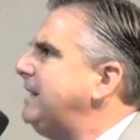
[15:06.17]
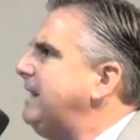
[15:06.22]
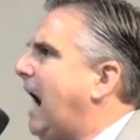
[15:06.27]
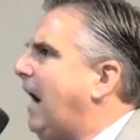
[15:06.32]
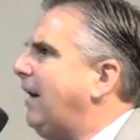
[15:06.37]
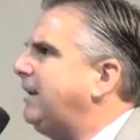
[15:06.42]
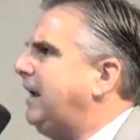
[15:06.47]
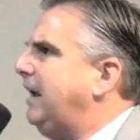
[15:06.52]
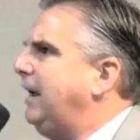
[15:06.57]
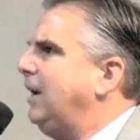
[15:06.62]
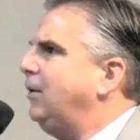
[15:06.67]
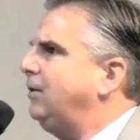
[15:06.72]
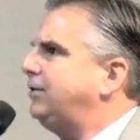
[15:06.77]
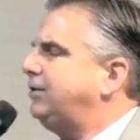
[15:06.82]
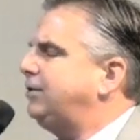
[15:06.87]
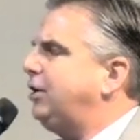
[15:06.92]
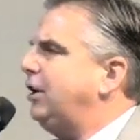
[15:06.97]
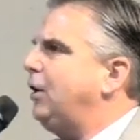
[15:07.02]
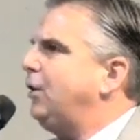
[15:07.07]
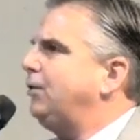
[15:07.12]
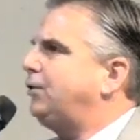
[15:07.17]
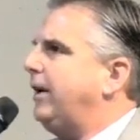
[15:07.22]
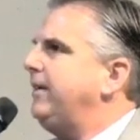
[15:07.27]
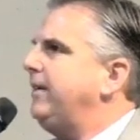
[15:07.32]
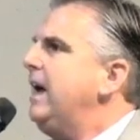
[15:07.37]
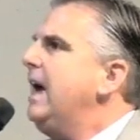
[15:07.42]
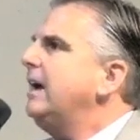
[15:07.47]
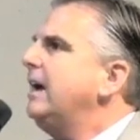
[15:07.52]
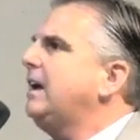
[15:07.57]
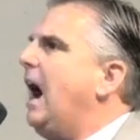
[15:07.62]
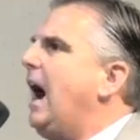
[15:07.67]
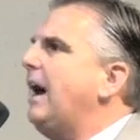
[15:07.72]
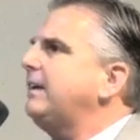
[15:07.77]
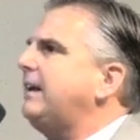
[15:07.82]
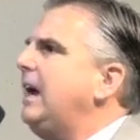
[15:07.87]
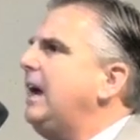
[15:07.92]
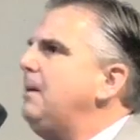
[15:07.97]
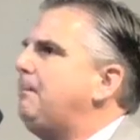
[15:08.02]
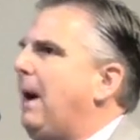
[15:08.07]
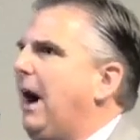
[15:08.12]
our killed children. God,
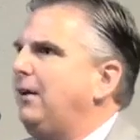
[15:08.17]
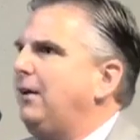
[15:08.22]
keep our